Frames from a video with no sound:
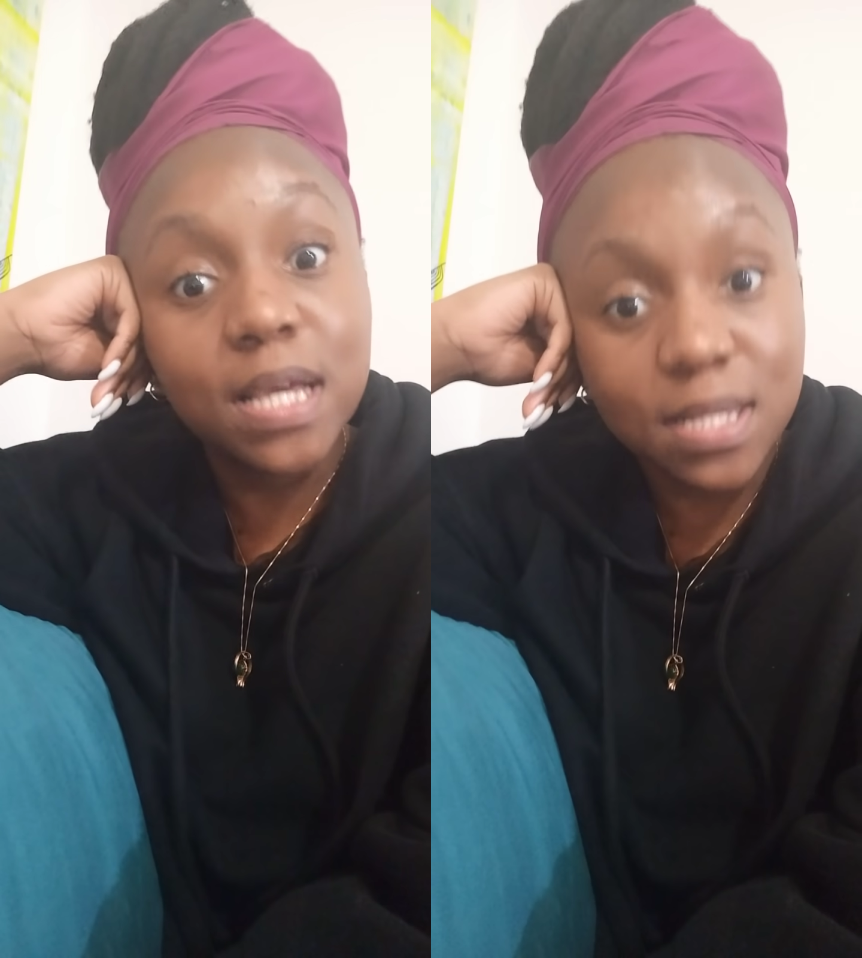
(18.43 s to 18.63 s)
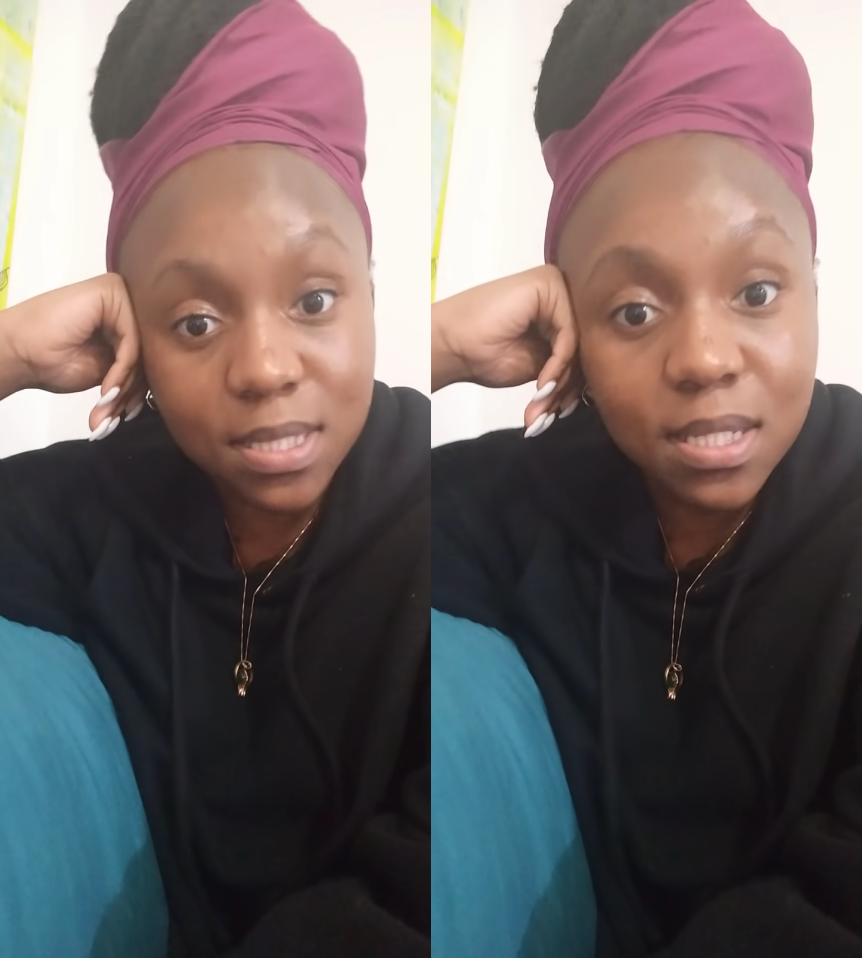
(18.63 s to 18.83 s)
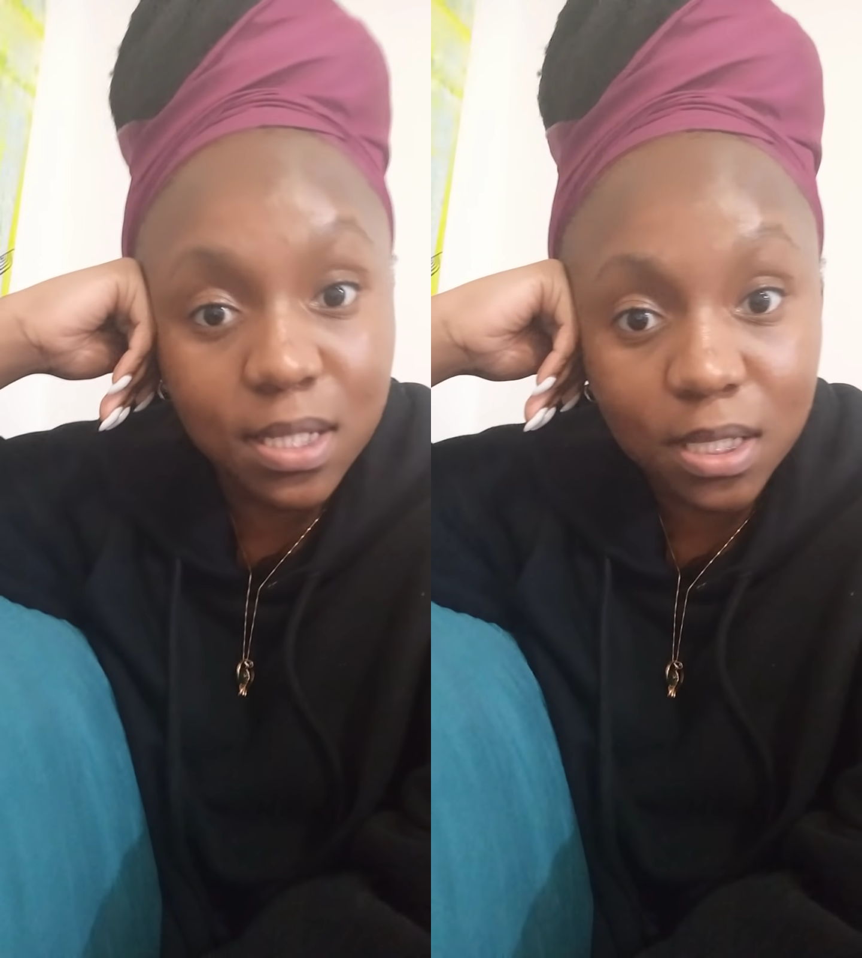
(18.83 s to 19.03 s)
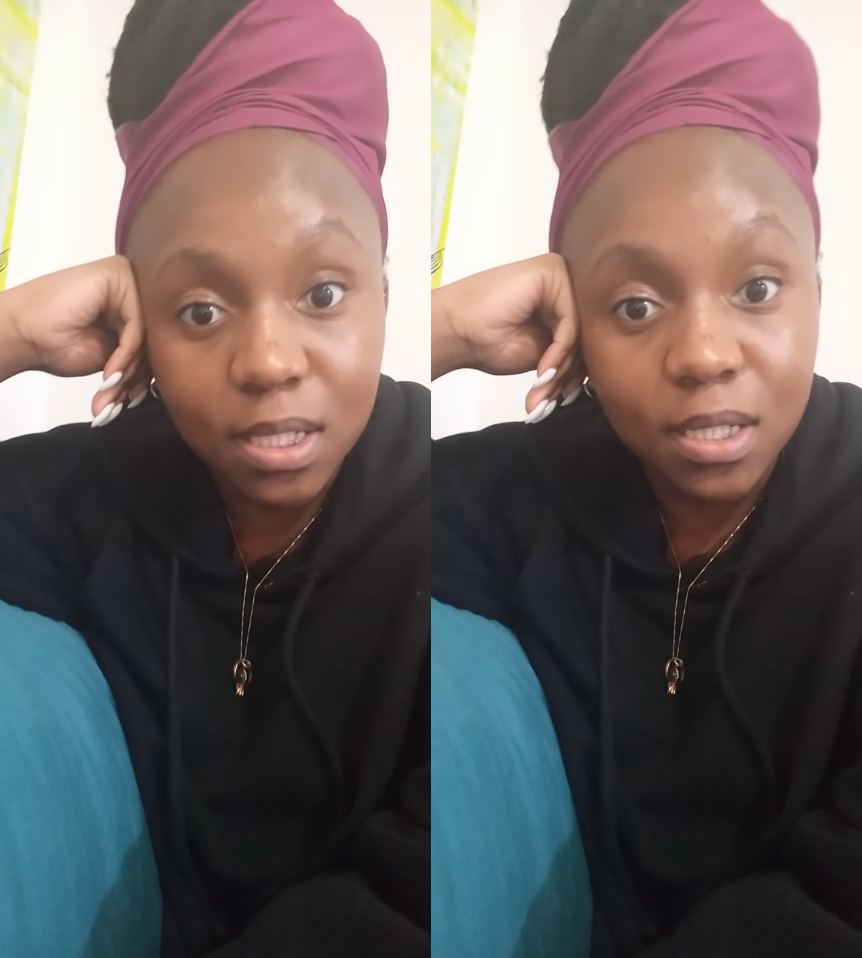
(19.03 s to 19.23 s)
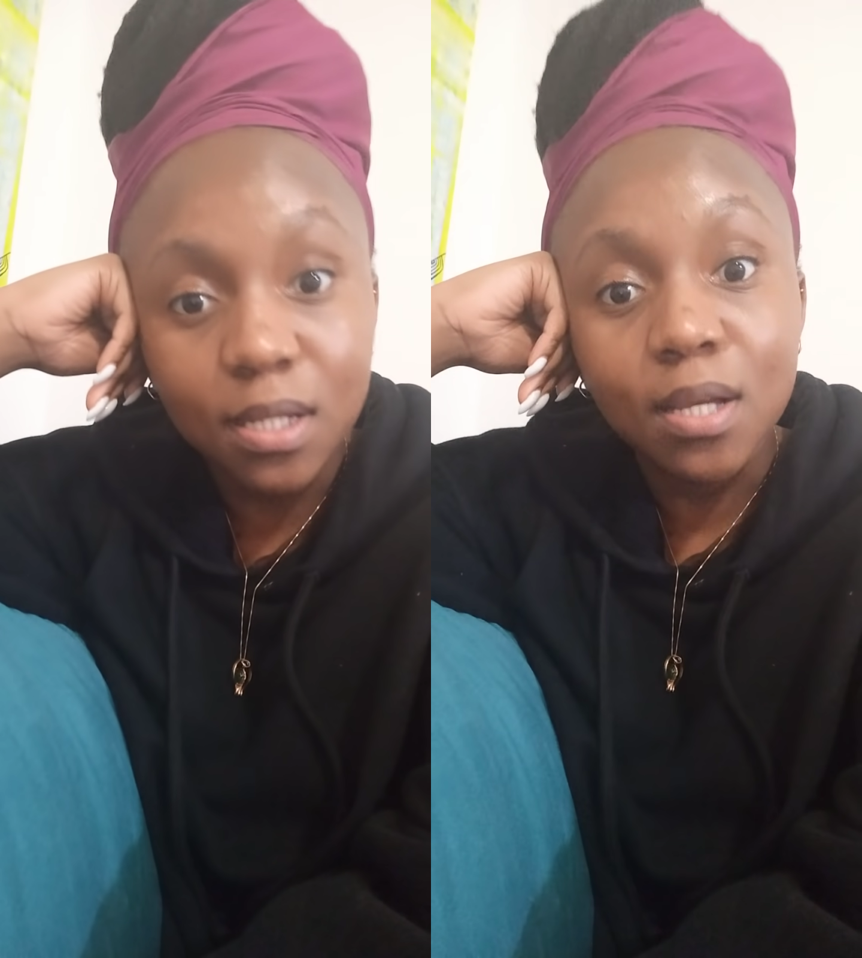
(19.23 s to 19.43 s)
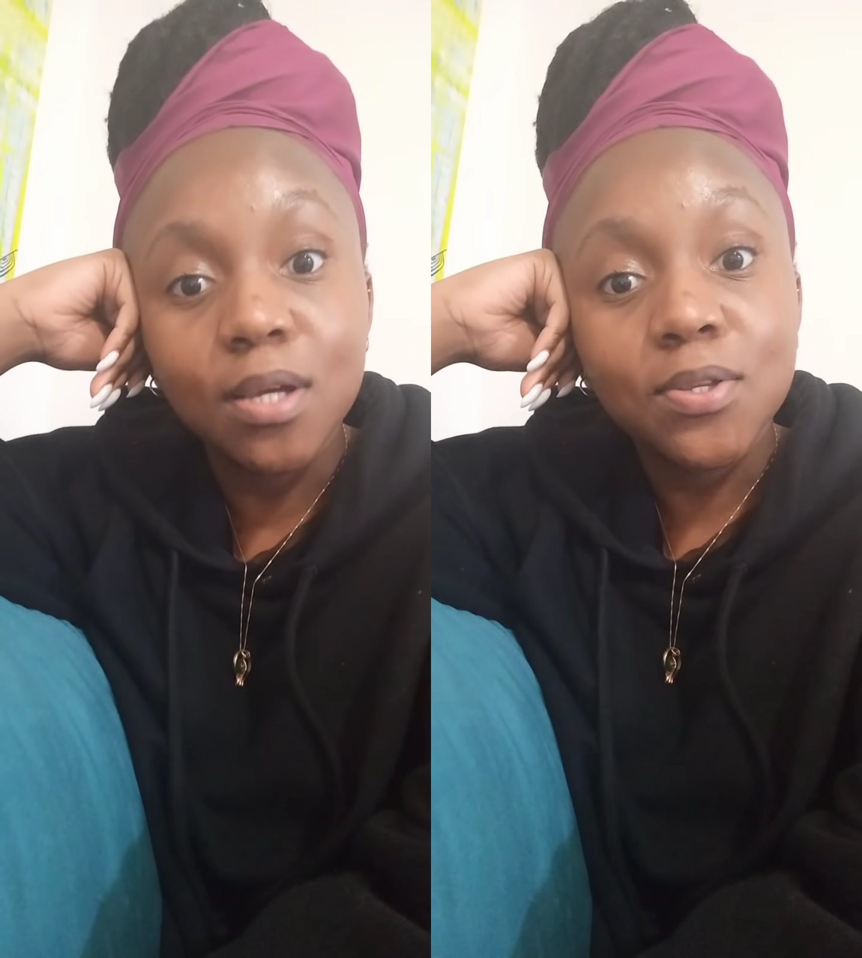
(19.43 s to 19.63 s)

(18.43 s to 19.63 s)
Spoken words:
destiny